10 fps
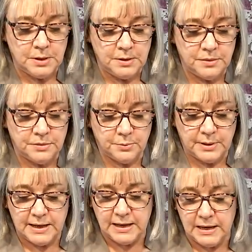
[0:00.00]

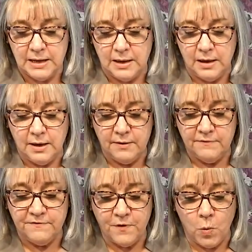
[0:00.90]
3,
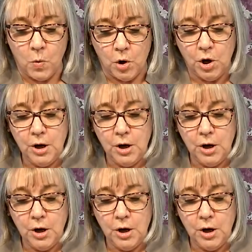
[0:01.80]
4.